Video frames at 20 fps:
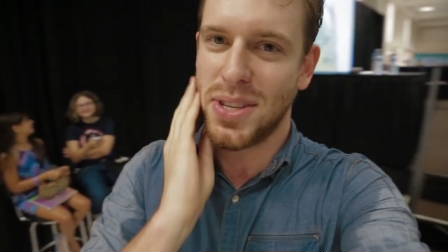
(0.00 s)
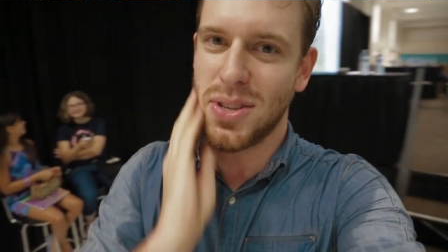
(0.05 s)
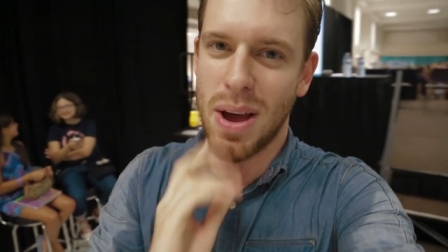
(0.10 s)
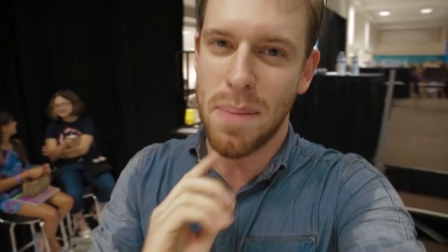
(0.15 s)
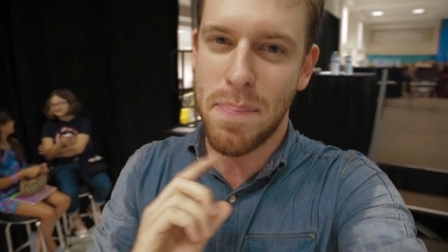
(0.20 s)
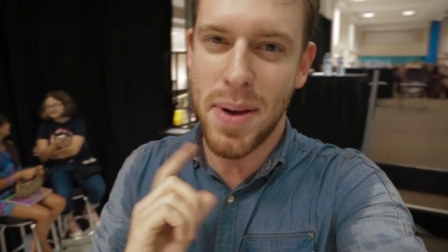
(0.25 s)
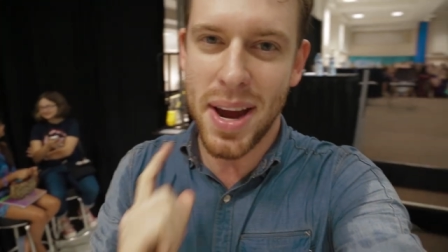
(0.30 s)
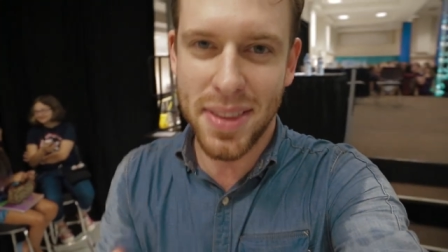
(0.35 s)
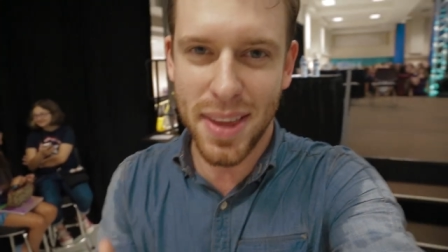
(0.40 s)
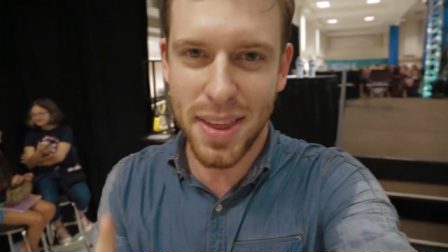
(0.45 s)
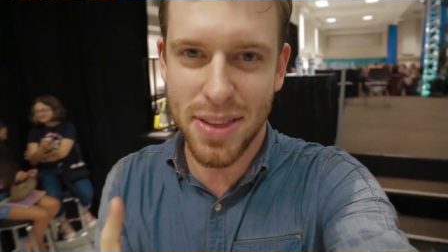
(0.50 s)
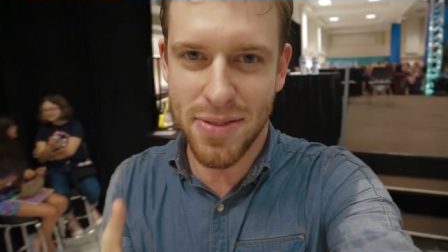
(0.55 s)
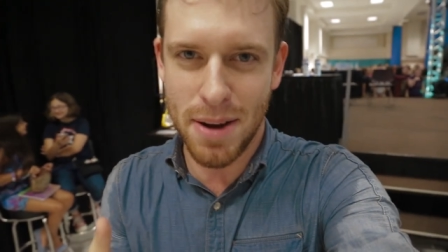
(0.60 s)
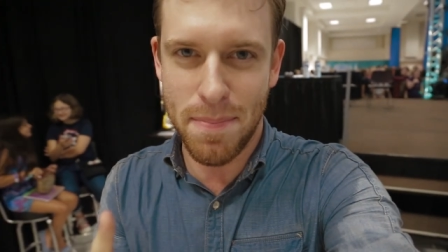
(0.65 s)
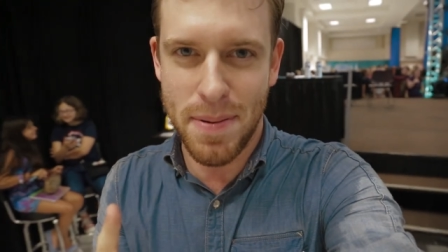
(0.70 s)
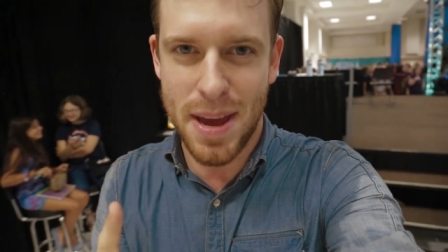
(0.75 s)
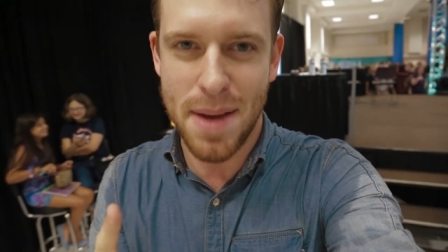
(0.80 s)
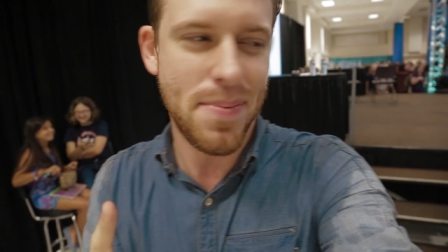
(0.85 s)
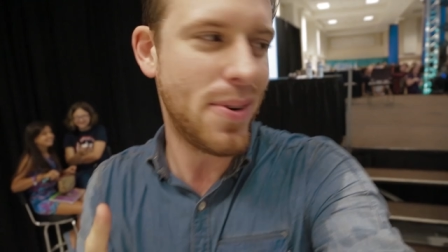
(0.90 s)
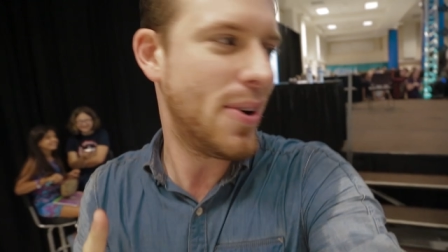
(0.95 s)
So I picked the
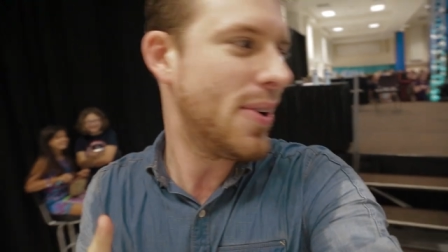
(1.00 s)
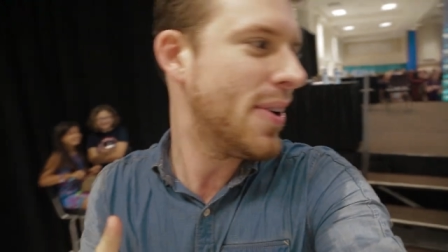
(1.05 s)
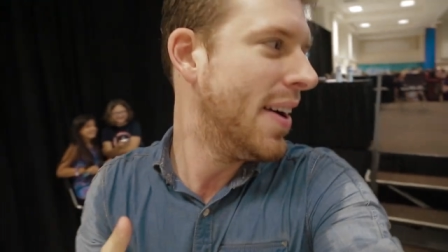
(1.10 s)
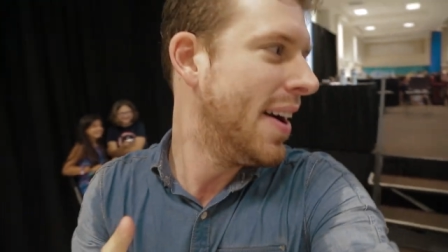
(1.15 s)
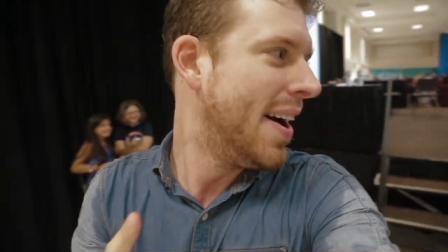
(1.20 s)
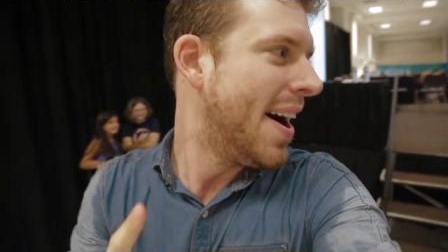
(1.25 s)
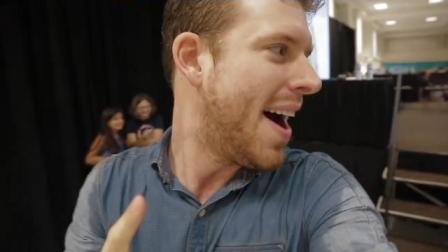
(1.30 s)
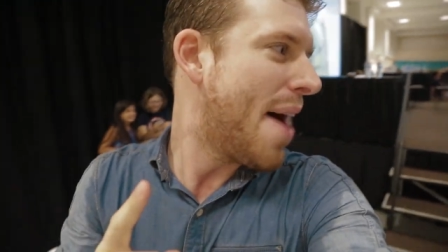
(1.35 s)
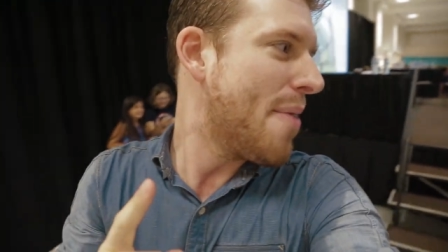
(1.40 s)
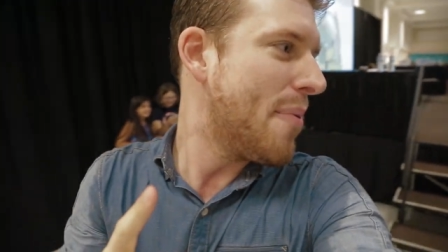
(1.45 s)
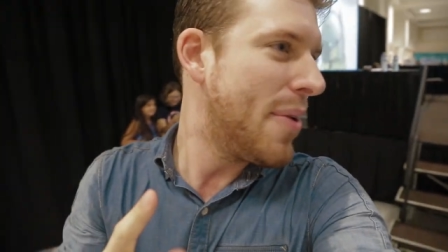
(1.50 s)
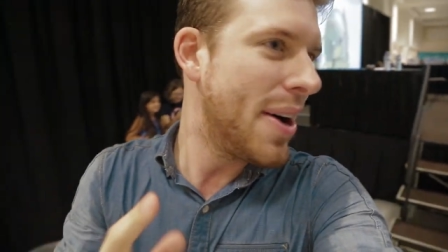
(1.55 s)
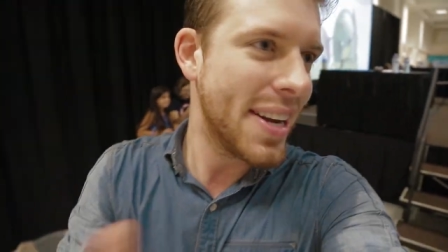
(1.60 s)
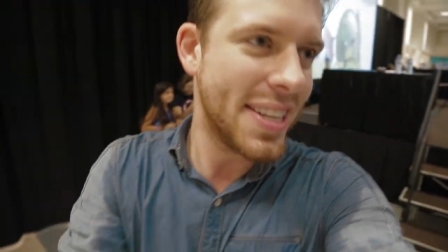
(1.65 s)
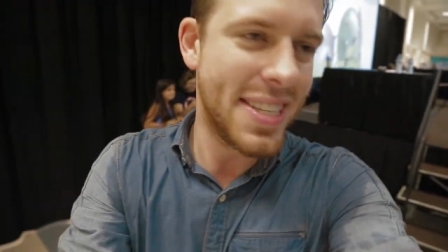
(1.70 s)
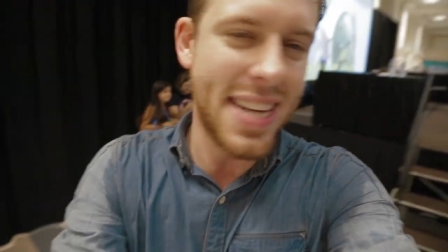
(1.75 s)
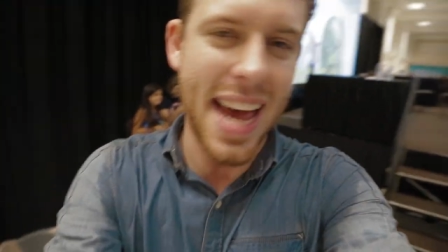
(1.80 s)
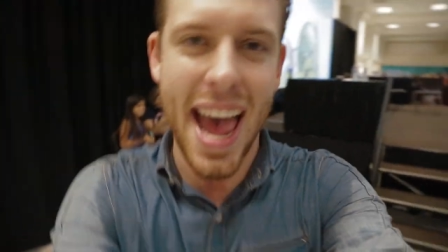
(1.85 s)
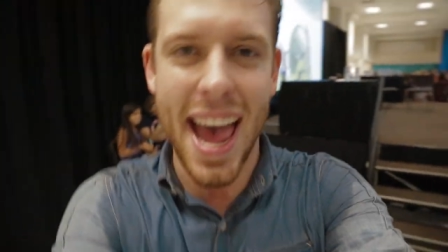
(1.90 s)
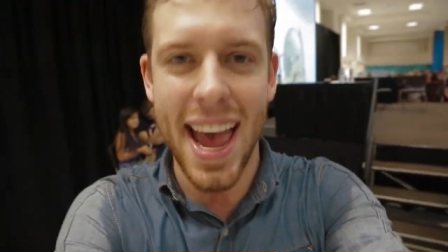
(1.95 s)
three people I
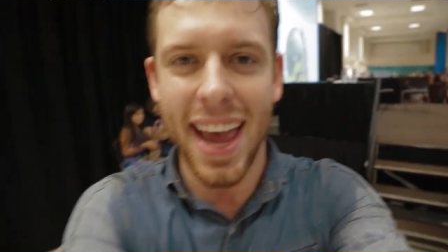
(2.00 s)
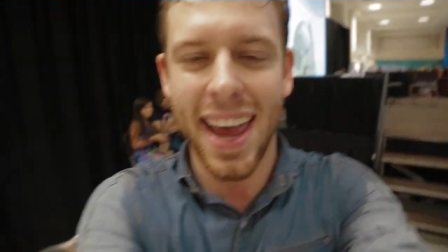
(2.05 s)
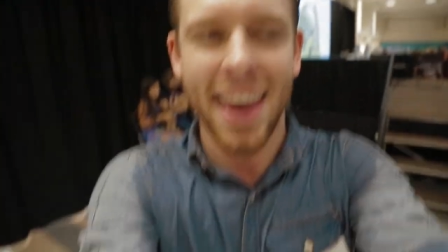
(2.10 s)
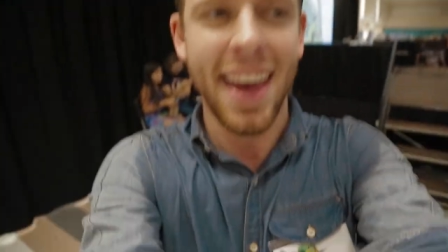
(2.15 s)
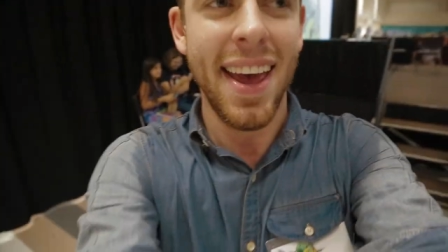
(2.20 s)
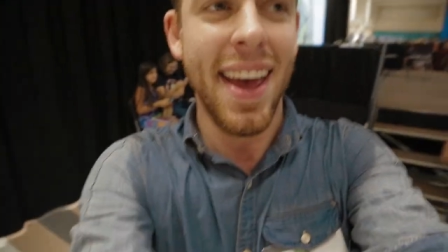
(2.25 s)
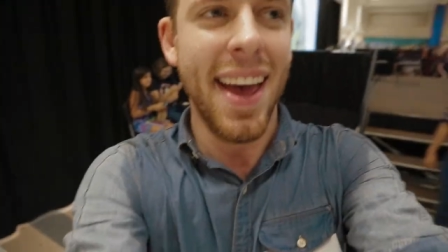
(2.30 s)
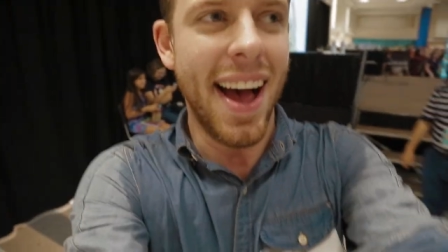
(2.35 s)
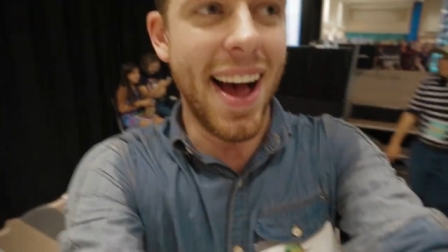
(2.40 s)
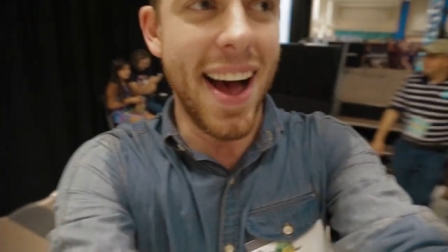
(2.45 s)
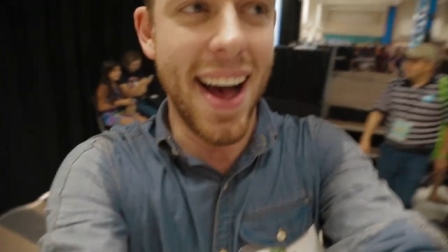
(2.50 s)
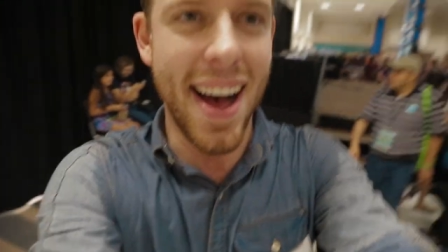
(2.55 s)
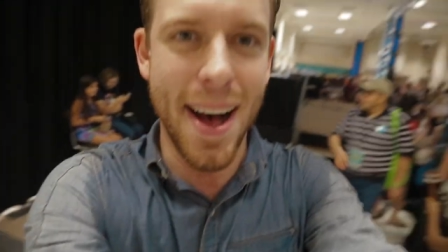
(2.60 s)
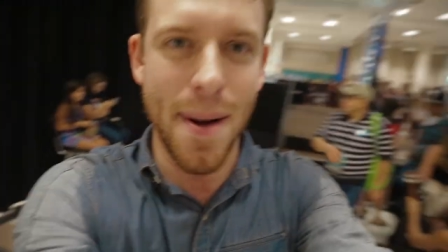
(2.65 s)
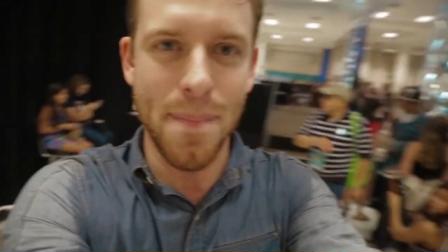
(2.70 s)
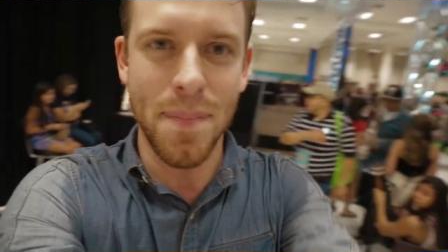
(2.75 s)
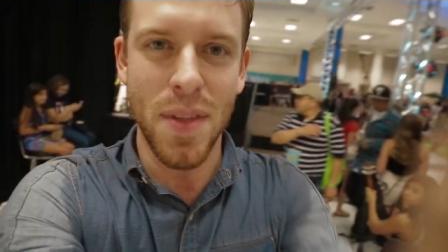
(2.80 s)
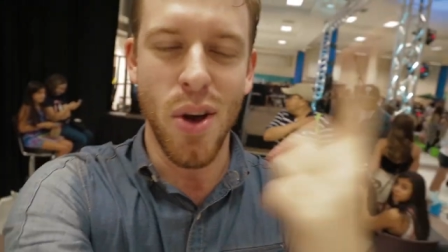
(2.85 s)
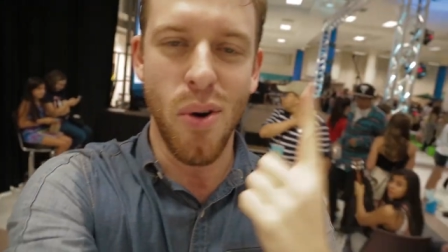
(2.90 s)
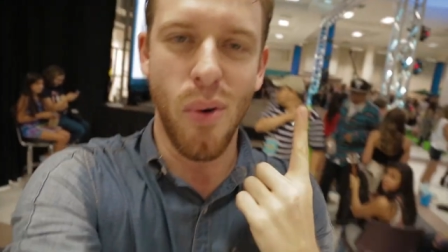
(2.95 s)
want to tag.
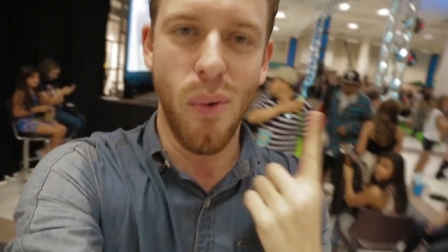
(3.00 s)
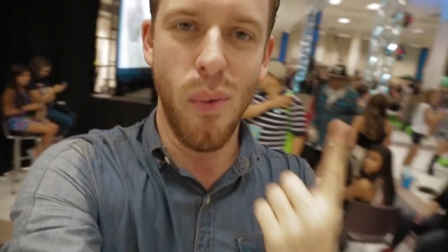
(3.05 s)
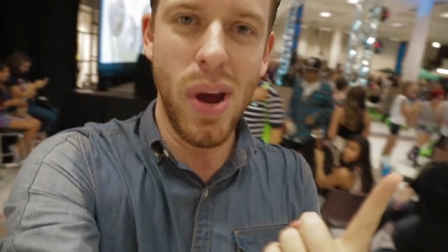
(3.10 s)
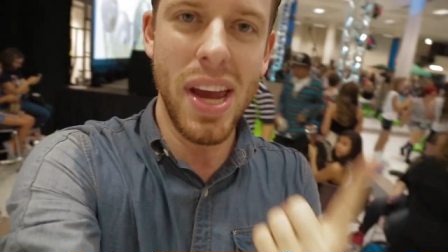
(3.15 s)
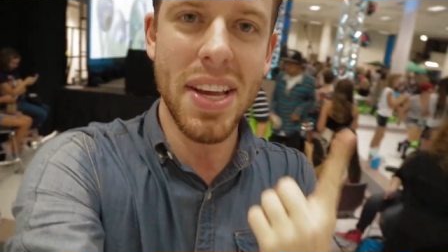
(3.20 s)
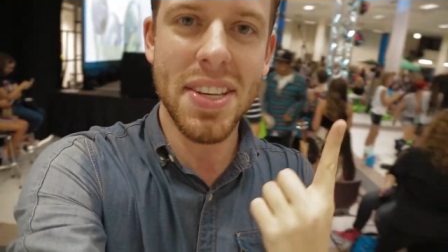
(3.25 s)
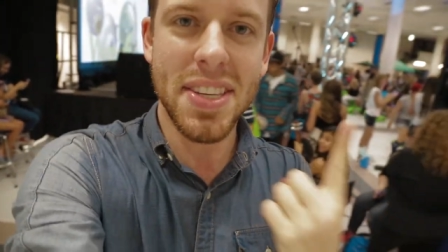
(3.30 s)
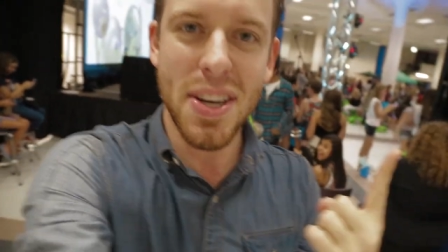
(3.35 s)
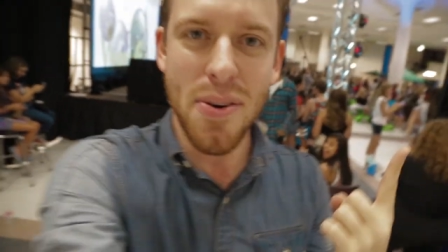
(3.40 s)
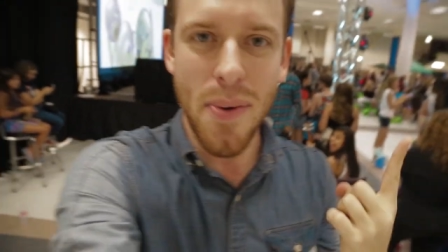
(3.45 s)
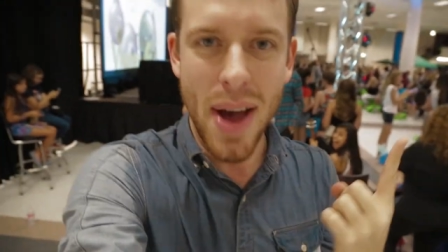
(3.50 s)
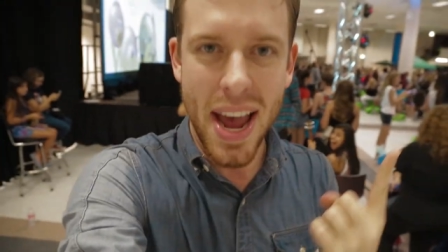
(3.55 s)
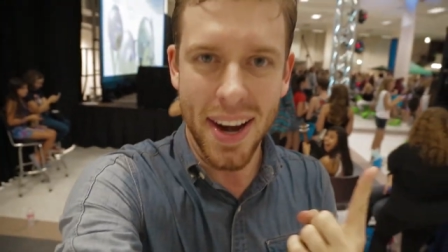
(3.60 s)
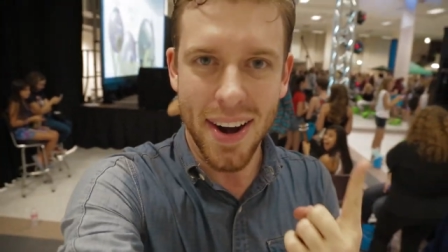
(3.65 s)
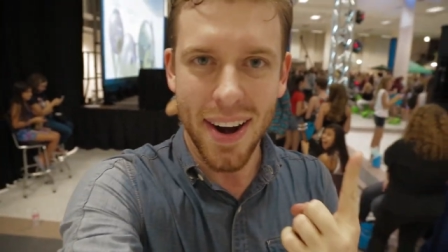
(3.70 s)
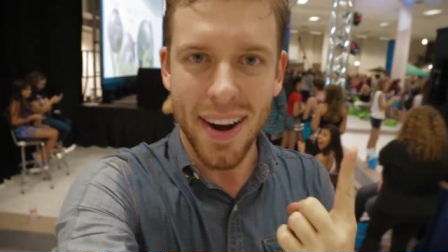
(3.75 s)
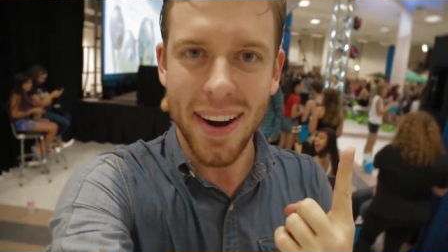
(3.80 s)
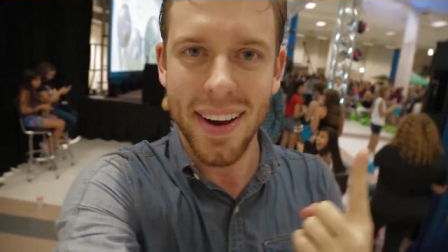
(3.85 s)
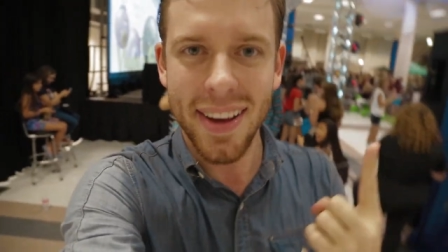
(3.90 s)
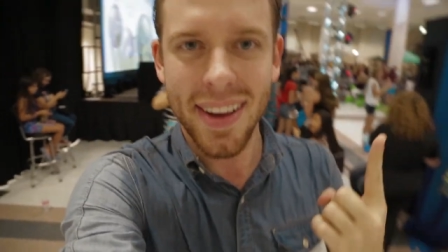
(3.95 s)
Um, Wheezy
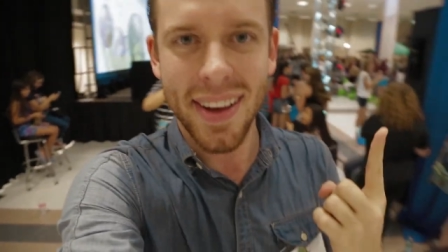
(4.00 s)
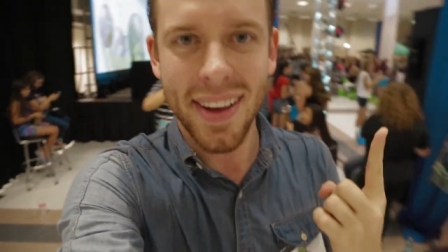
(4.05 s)
Waiter,